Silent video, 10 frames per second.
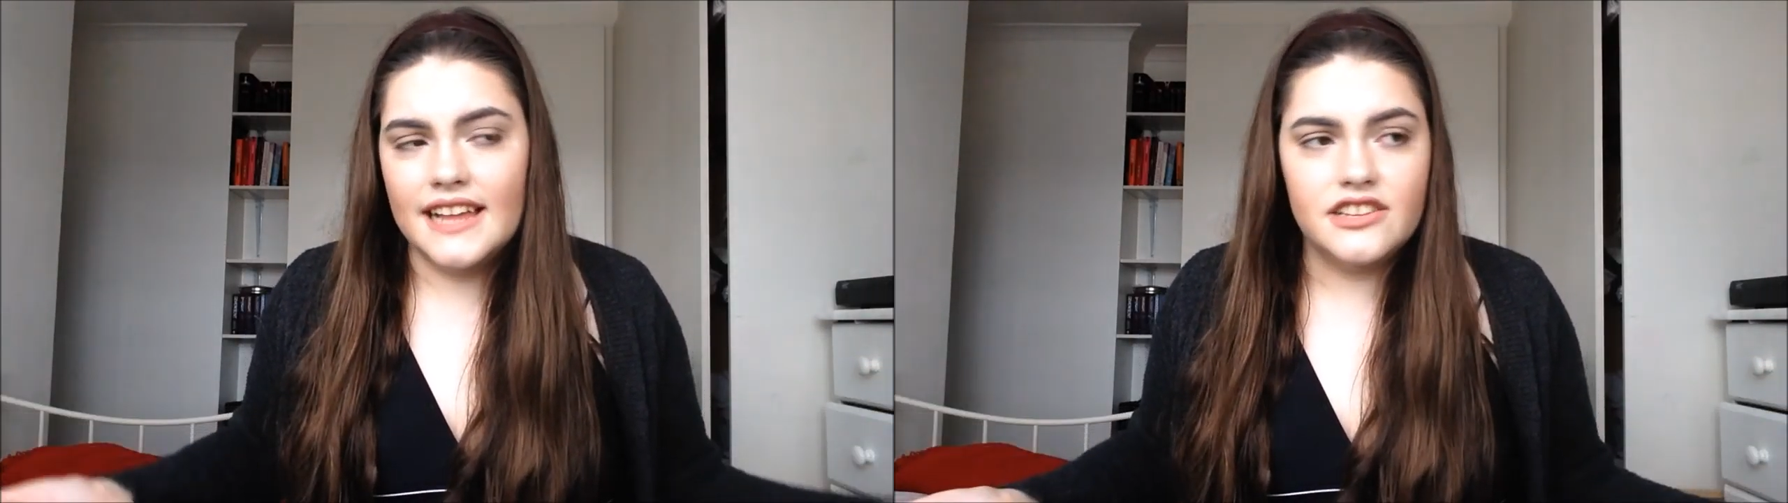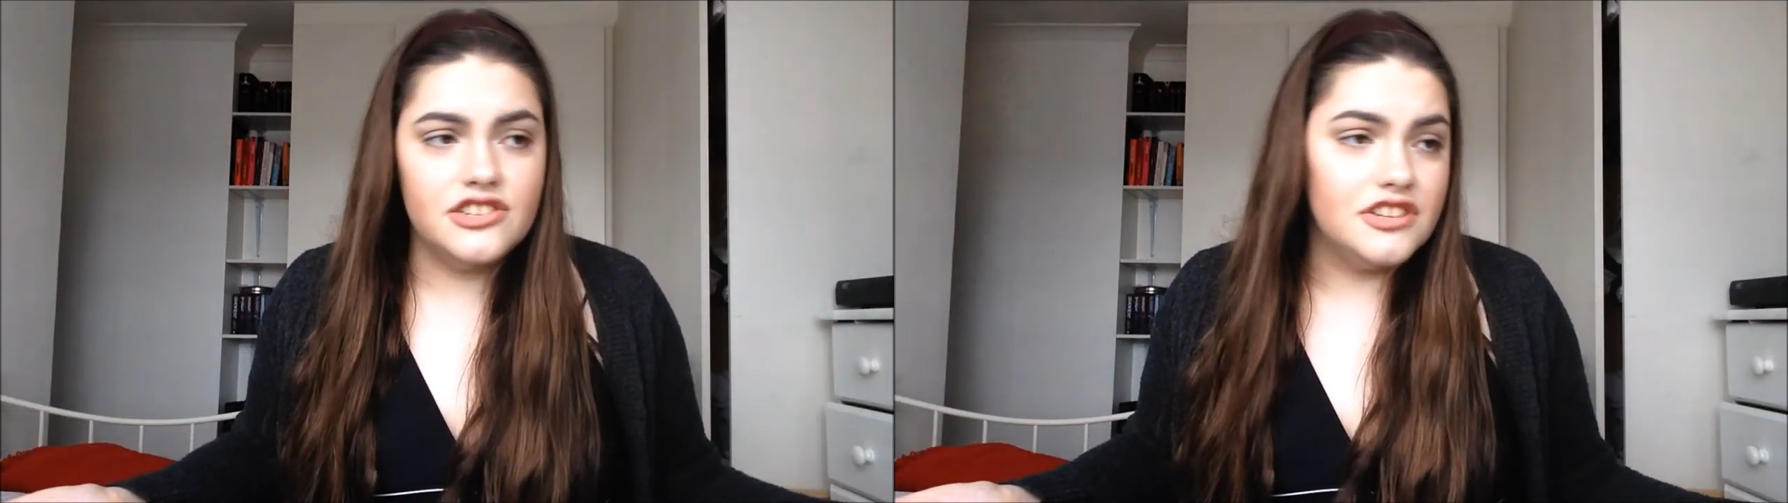
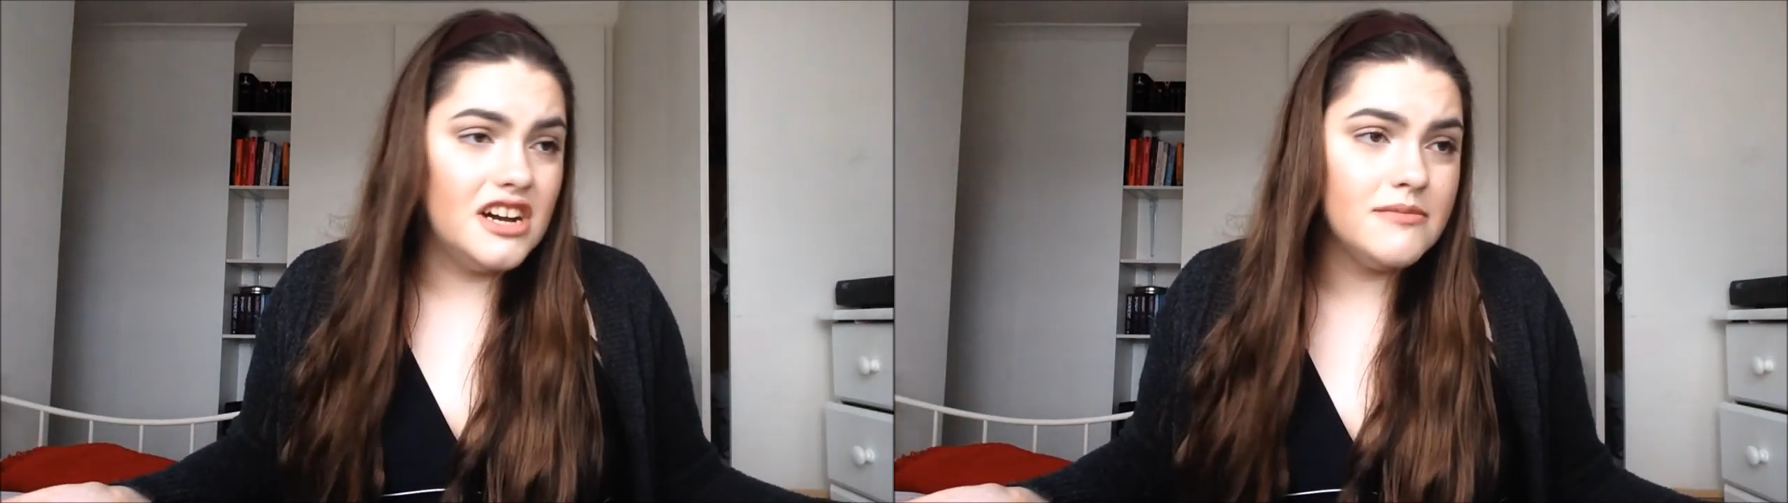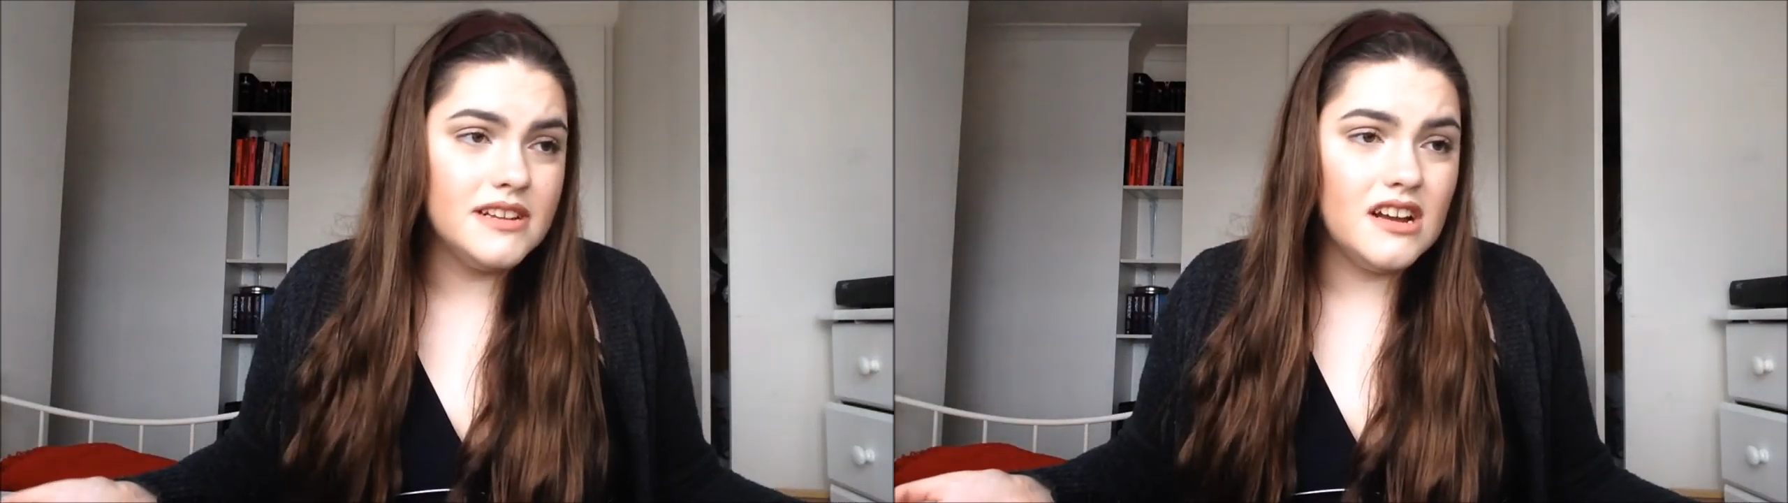like to chew
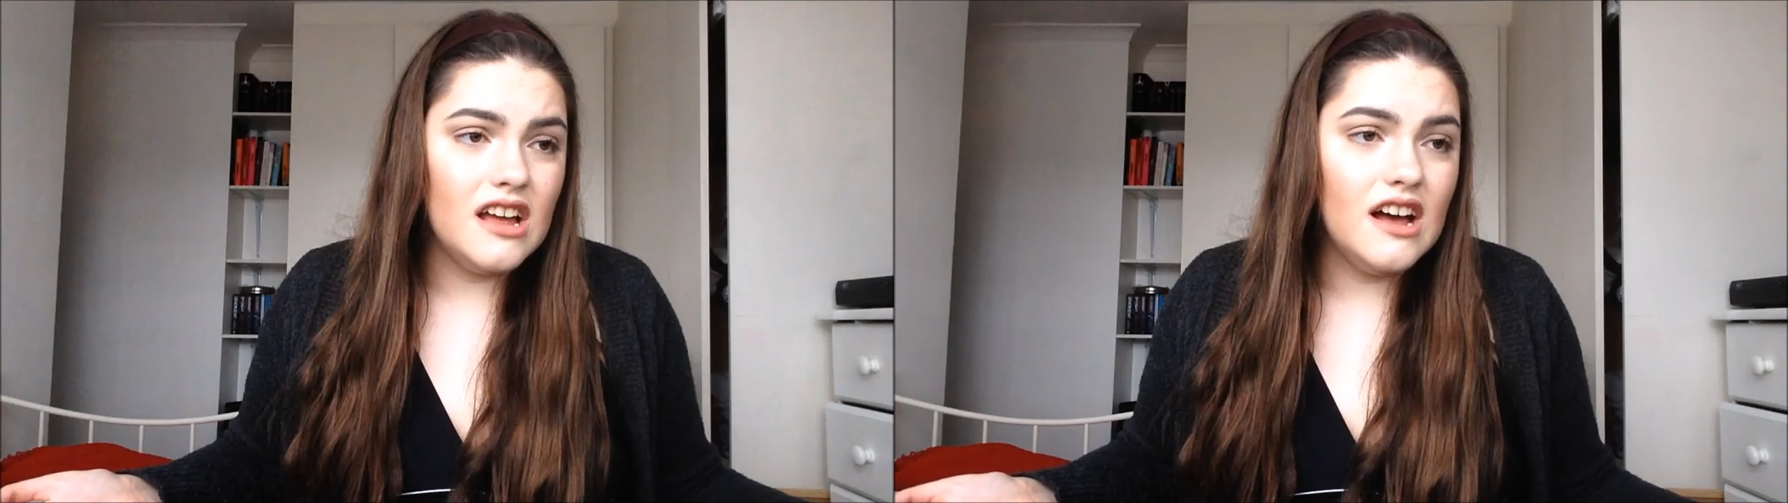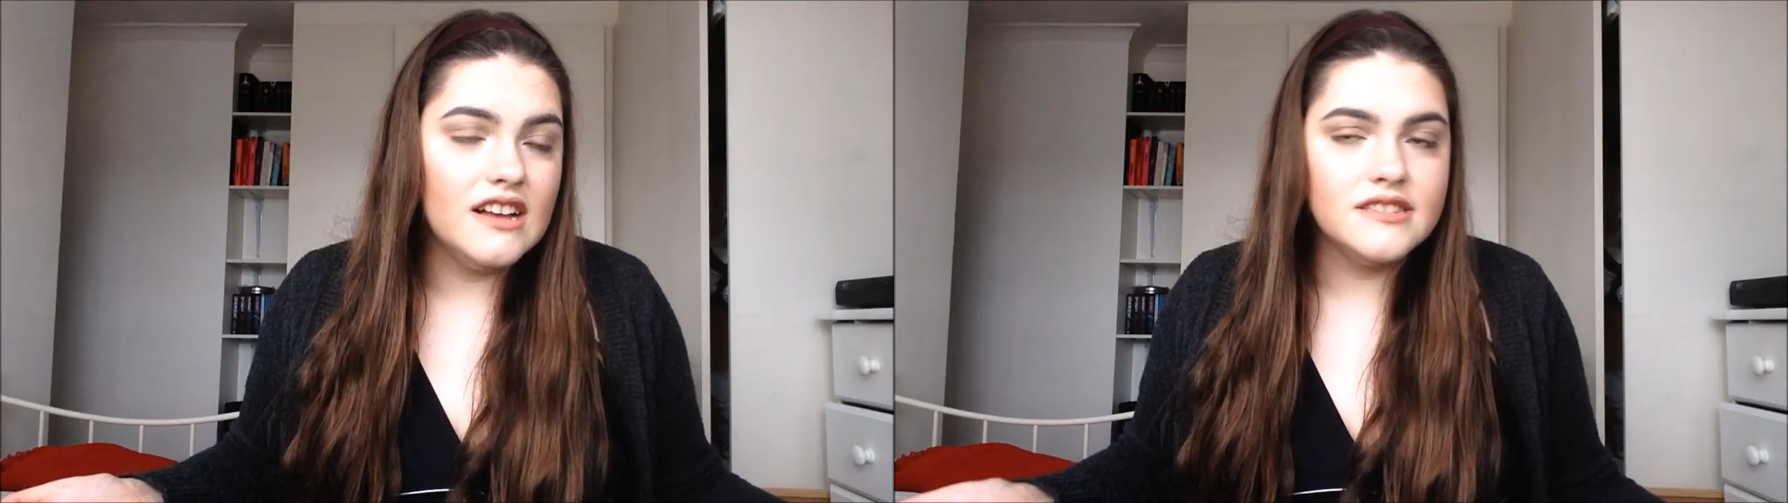gum in
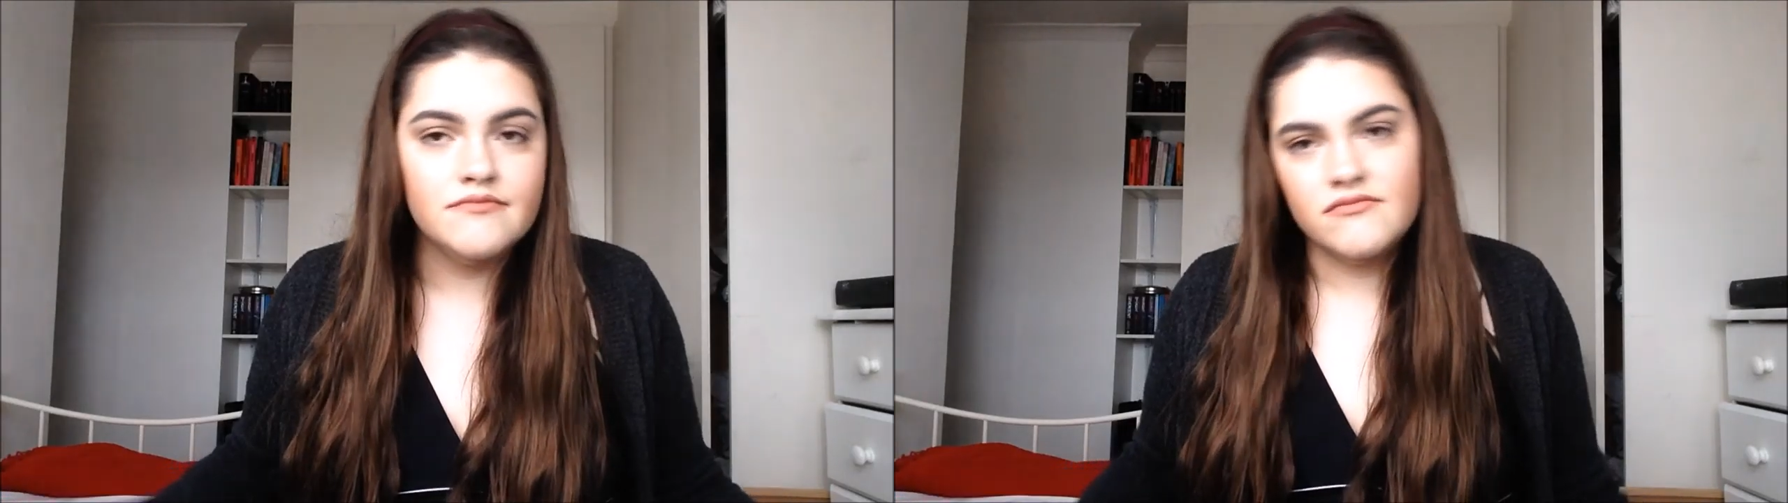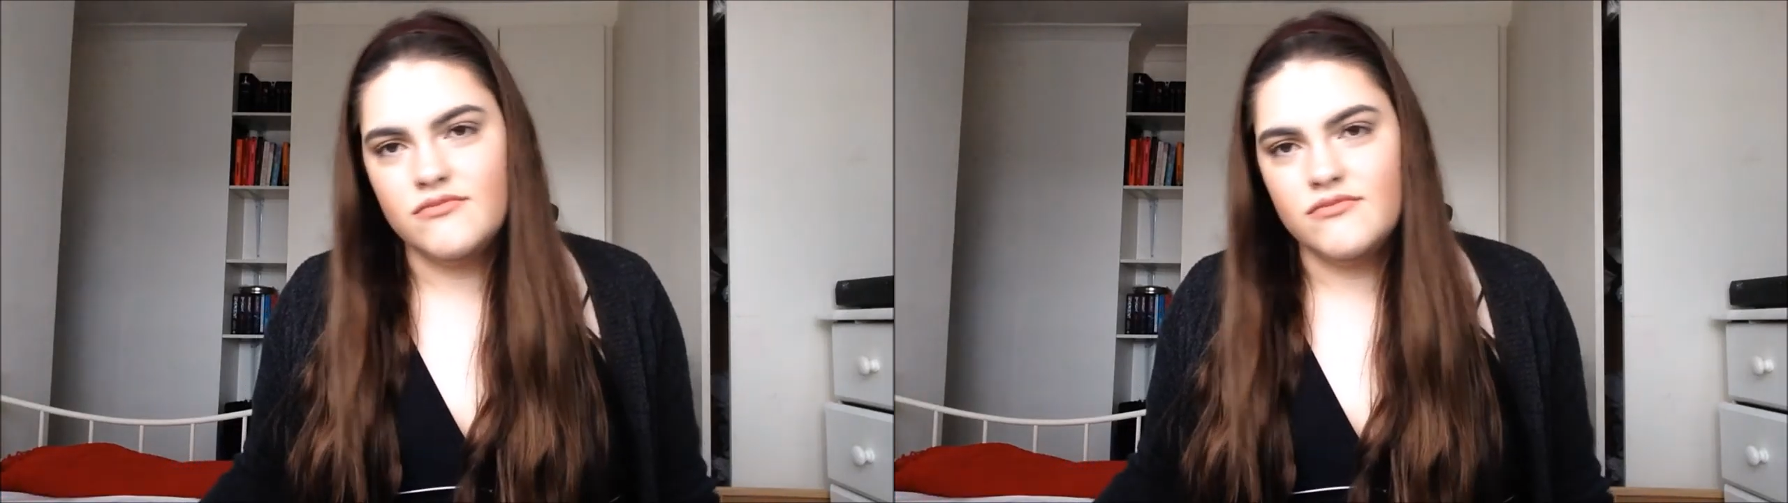class.